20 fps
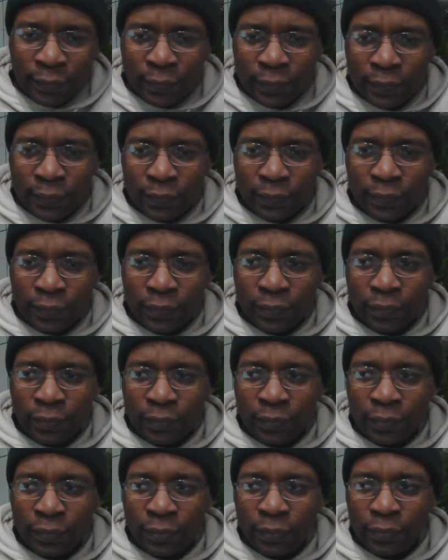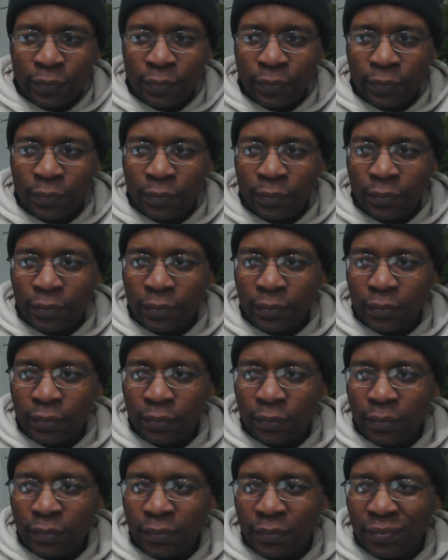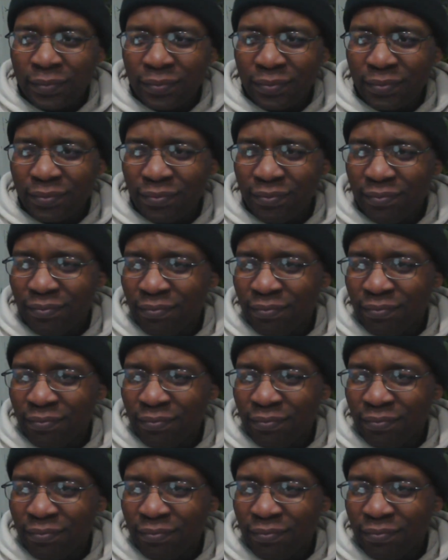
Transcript: (no one is talking)